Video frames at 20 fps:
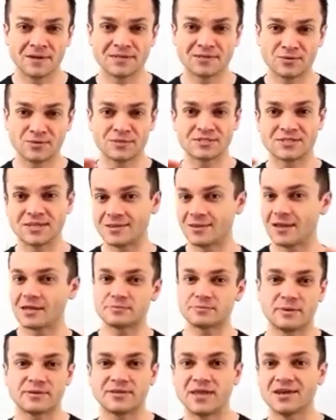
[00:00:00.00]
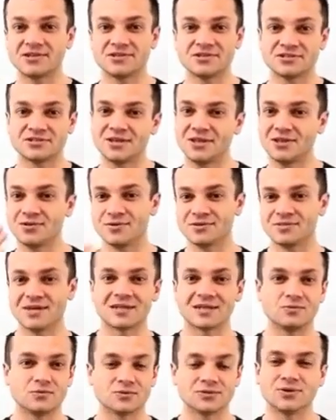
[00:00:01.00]
because I wanna set expectations, tell you
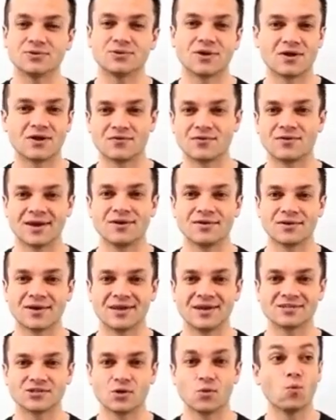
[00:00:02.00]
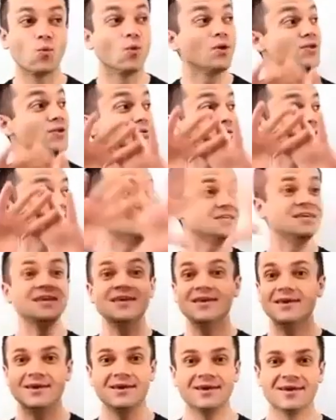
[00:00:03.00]
exactly what's going on over here, okay? So what you
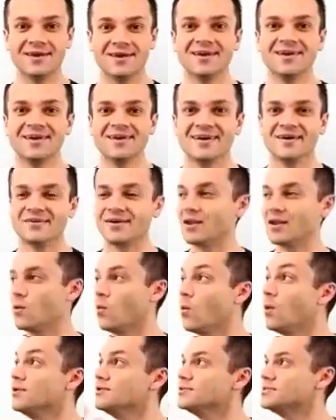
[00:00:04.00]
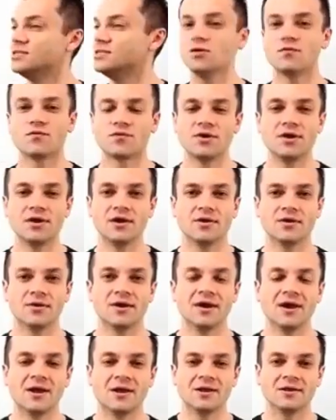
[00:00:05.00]
see, all right, what you see over
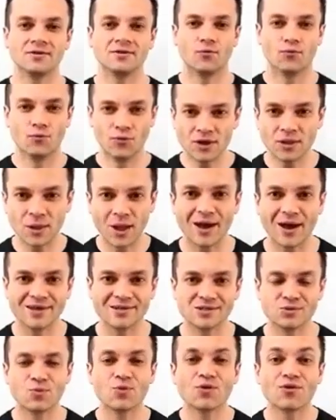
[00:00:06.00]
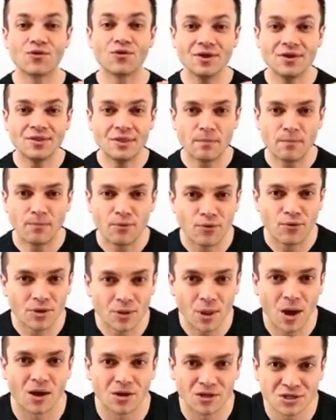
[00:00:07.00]
here, realize we're in the
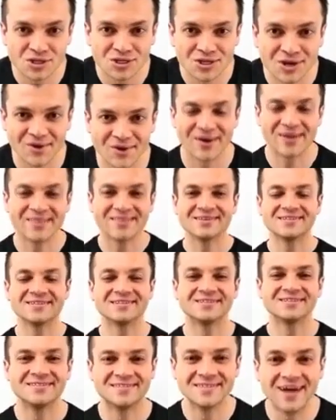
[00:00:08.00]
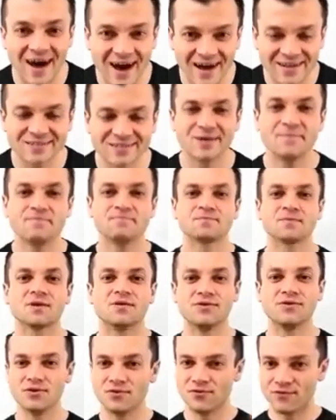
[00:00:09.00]
pre-launch, all right? This is not
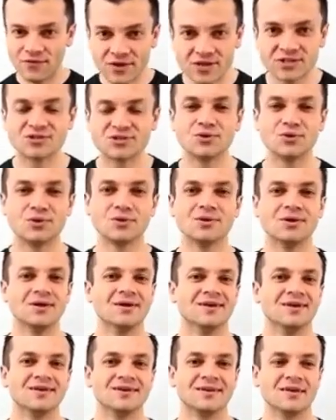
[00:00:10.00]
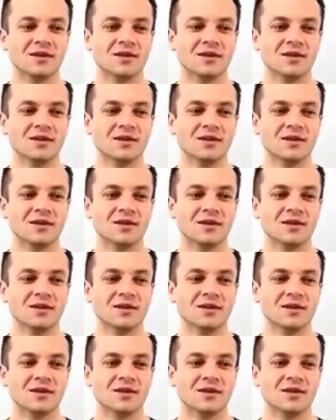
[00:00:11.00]
the official